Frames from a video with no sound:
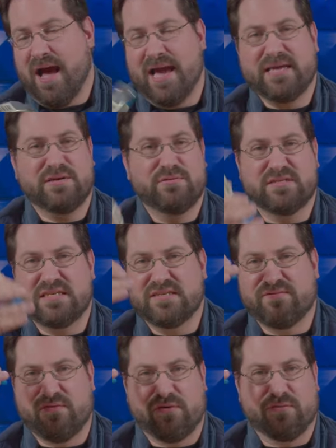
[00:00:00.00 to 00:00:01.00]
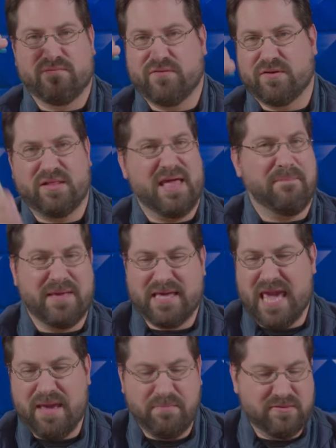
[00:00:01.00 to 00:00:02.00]
I use these for clamping
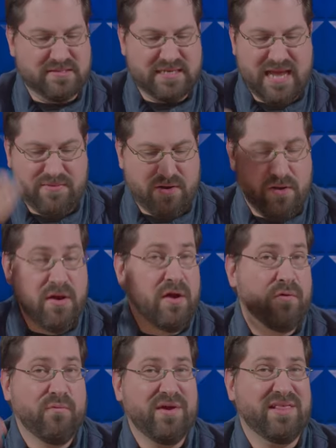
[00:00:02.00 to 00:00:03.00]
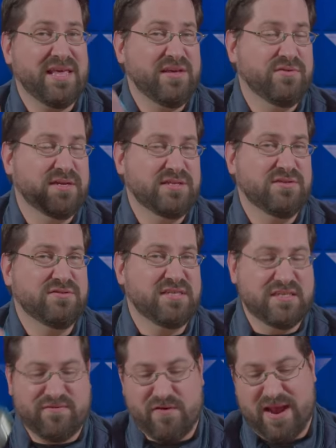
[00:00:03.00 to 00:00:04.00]
cables together. Really, you can use
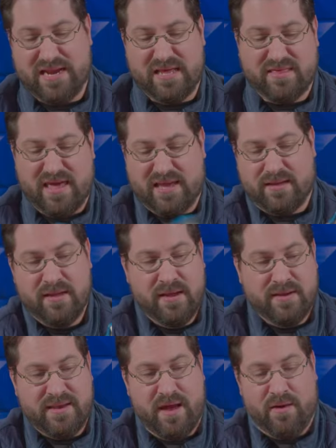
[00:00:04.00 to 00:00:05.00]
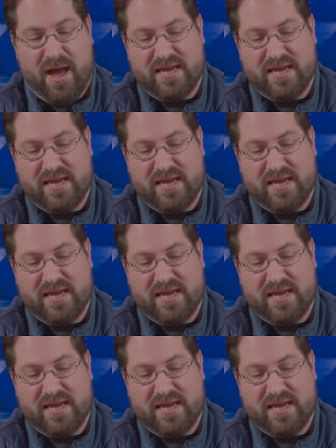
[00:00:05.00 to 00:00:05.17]
these for anything. Now,